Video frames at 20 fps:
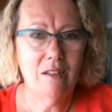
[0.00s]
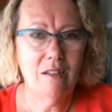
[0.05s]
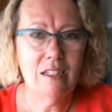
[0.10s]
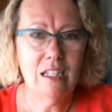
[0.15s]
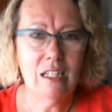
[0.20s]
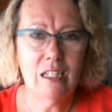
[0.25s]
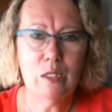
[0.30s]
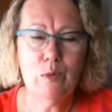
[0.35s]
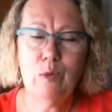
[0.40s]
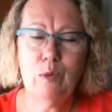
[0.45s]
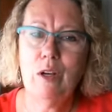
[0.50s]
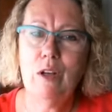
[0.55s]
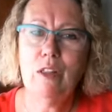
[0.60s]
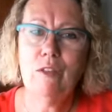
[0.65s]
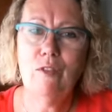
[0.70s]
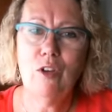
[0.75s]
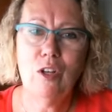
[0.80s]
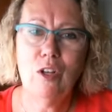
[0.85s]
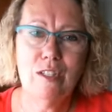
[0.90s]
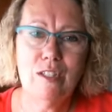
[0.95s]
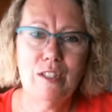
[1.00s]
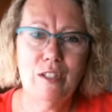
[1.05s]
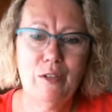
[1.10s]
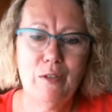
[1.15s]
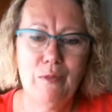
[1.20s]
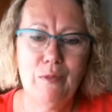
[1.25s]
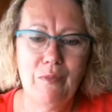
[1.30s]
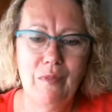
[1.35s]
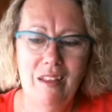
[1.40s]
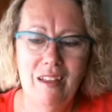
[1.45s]
dig this one out of the vault.
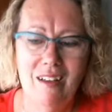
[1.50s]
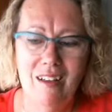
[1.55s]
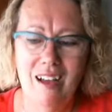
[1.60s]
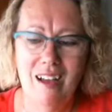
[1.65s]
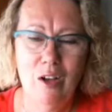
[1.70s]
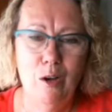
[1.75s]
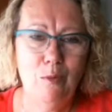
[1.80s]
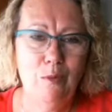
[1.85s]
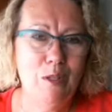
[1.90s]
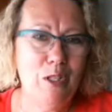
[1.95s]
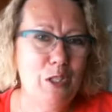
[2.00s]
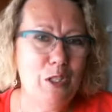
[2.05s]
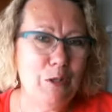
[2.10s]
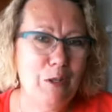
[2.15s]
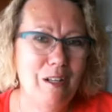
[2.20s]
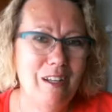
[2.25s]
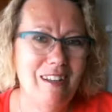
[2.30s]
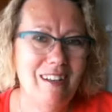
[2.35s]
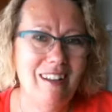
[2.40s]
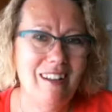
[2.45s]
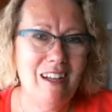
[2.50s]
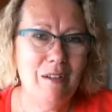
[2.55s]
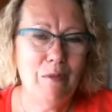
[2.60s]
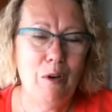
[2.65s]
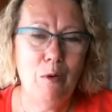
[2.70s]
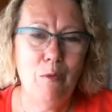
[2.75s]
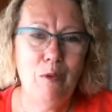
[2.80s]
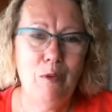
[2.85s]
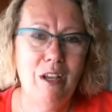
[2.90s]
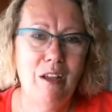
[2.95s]
So I hope you enjoyed it, and I'm
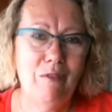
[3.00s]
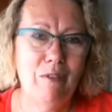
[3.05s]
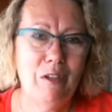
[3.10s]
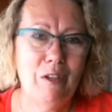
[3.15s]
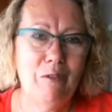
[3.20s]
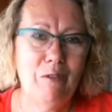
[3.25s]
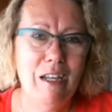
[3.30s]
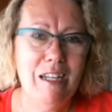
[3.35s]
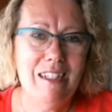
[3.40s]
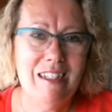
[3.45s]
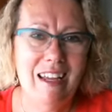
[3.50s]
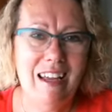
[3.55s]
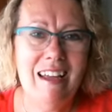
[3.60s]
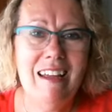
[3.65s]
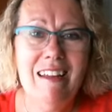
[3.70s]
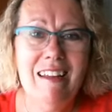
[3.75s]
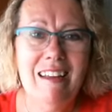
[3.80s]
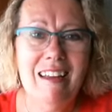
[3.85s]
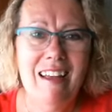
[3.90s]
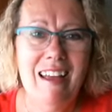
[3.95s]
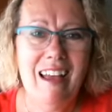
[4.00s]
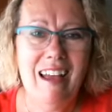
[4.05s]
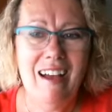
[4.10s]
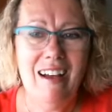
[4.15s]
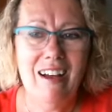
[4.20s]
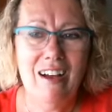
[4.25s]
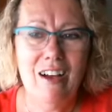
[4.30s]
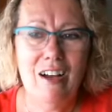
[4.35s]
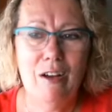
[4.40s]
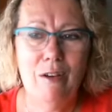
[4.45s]
hoping you're having a great day.
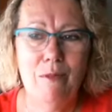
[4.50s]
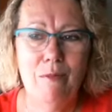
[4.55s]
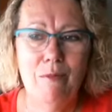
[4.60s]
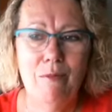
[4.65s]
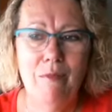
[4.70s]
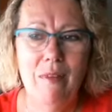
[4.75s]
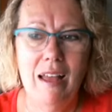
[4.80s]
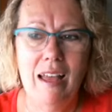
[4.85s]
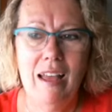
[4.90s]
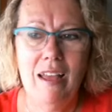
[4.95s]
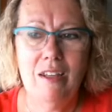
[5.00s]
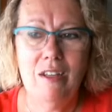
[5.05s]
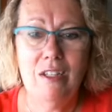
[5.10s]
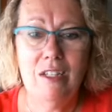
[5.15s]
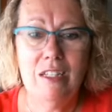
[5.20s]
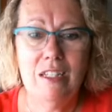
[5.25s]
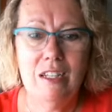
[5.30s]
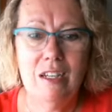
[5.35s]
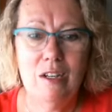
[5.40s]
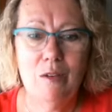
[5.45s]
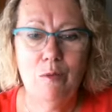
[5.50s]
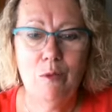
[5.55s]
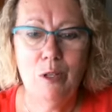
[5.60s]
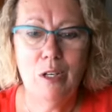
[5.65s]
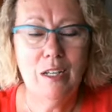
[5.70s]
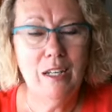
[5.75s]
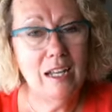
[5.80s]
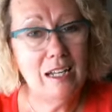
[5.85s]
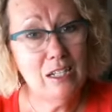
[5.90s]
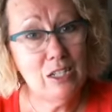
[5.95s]
And we'll
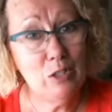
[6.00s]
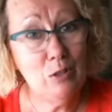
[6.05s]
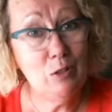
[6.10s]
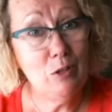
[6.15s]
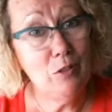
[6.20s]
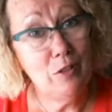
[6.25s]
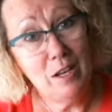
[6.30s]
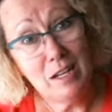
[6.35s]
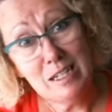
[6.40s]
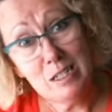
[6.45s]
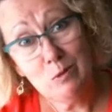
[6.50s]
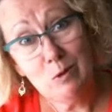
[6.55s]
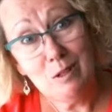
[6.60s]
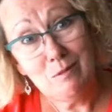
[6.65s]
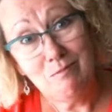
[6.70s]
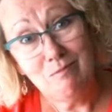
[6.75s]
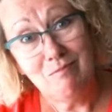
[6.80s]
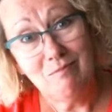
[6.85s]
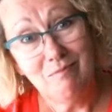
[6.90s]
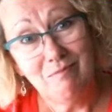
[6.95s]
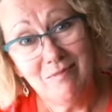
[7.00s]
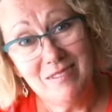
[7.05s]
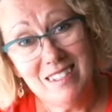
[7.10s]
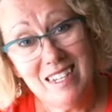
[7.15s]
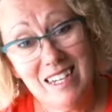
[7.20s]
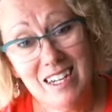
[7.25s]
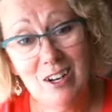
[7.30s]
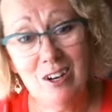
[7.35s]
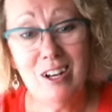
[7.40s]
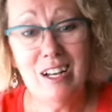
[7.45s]
connect soon on the next one.
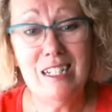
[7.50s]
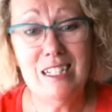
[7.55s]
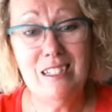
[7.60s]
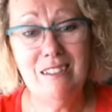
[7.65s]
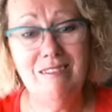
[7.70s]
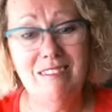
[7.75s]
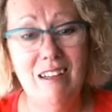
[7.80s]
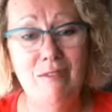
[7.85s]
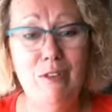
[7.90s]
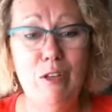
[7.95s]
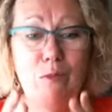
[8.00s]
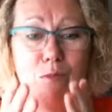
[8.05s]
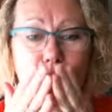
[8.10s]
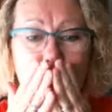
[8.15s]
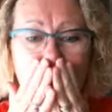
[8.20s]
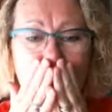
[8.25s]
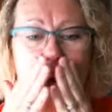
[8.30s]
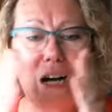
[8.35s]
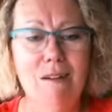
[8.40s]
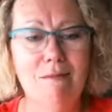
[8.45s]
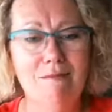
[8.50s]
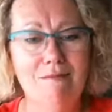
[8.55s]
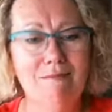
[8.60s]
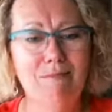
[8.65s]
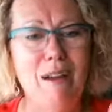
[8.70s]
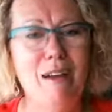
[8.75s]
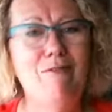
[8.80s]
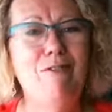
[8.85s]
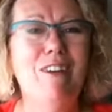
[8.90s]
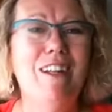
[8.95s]
Take care, guys. Love you.
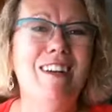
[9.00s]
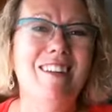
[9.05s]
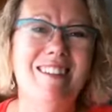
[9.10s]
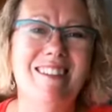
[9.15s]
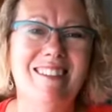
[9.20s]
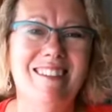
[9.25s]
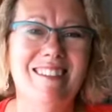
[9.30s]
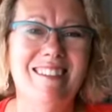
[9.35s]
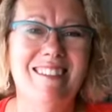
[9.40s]
Bye for now.